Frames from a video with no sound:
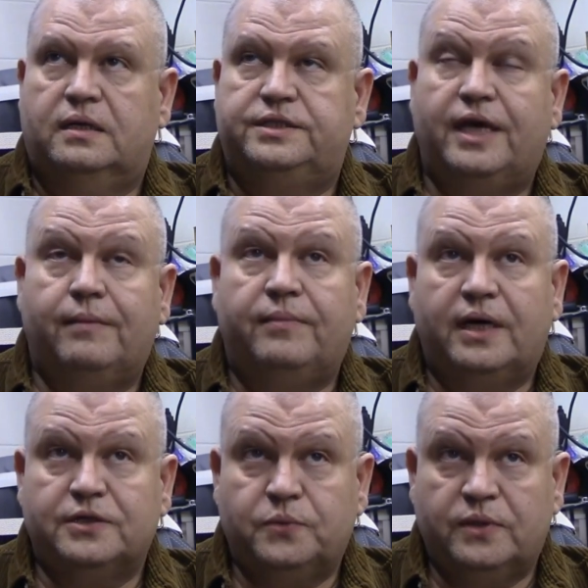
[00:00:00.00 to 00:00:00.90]
J.M.
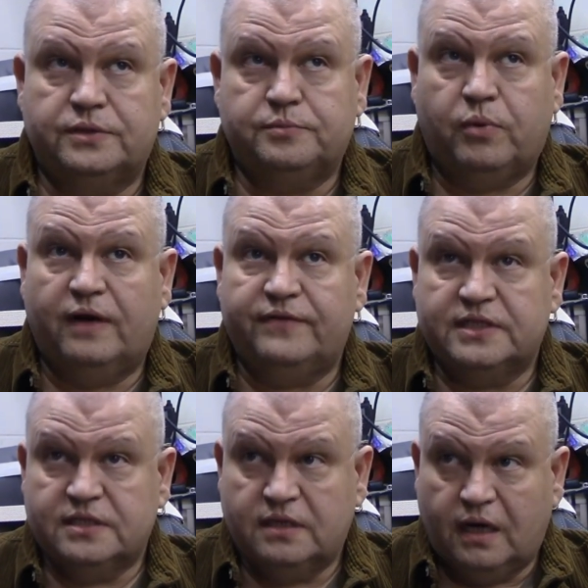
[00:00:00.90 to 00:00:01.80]
Boswell's Private
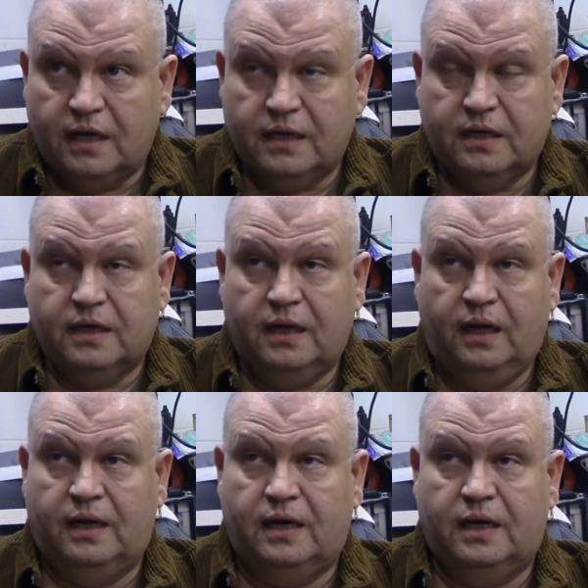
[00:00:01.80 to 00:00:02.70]
Stock,
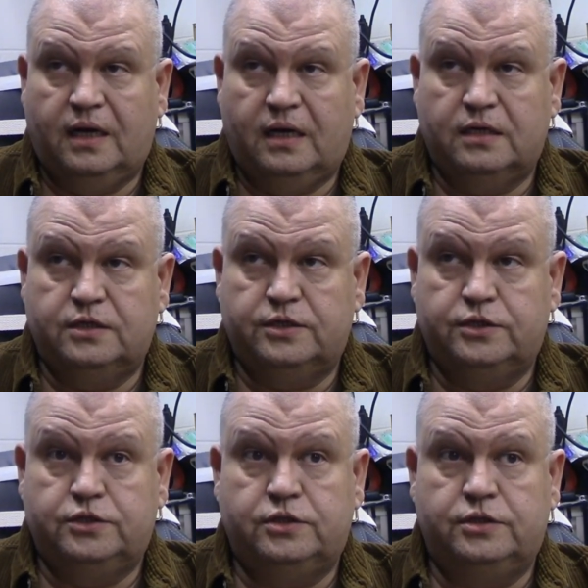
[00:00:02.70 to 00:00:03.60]
uh,
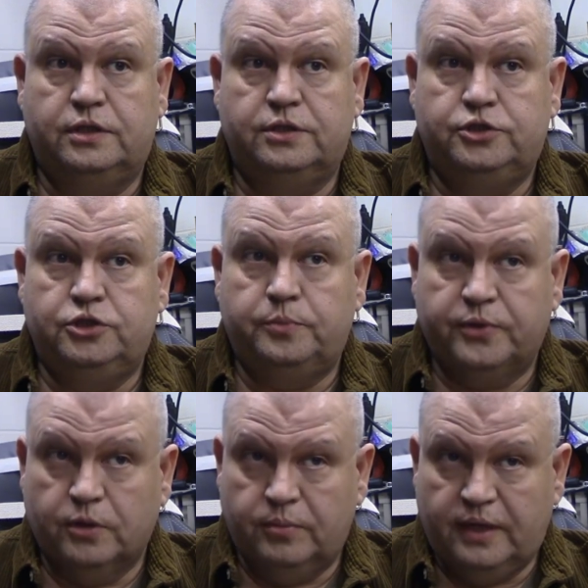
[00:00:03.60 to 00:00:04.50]
the
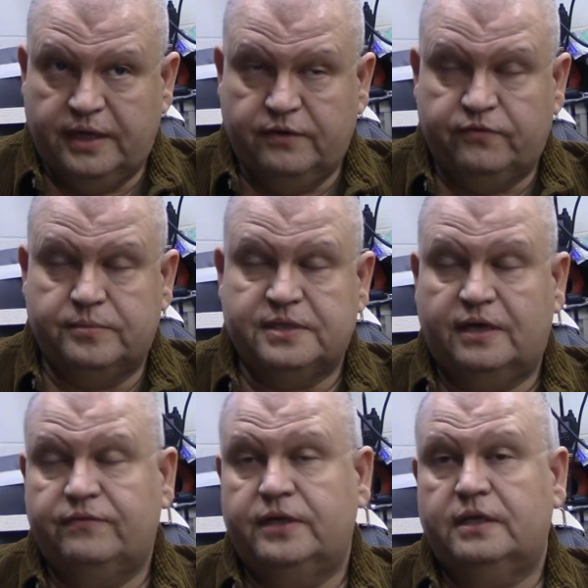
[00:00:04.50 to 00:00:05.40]
Jupiter Blend from
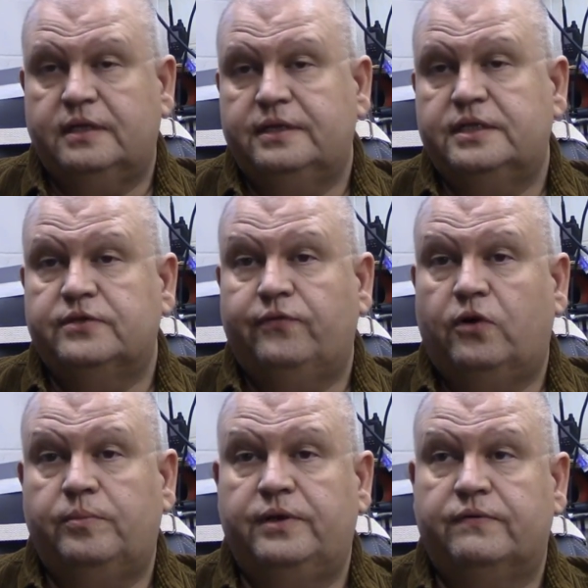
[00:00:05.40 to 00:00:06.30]
Savinelli. These have
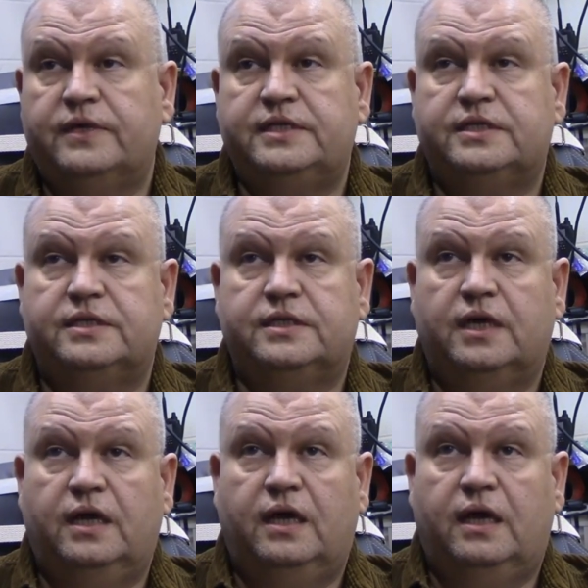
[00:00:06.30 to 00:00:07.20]
all been recent
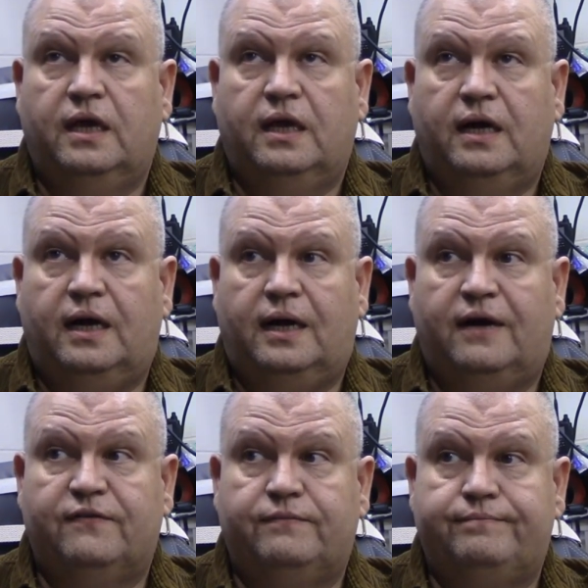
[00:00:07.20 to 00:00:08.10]

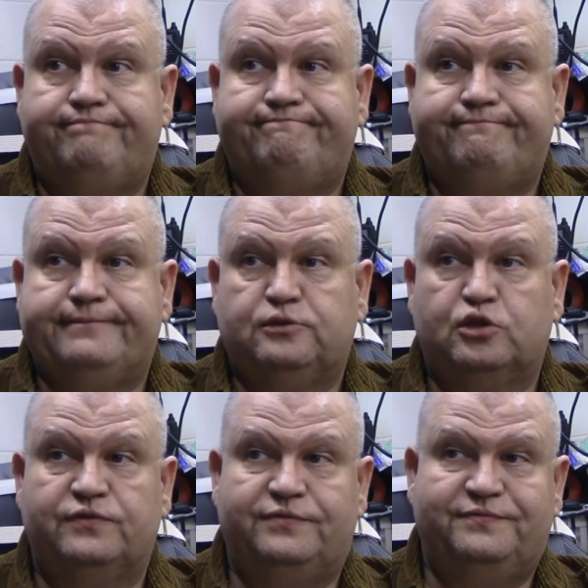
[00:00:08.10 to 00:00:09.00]
uh, sort of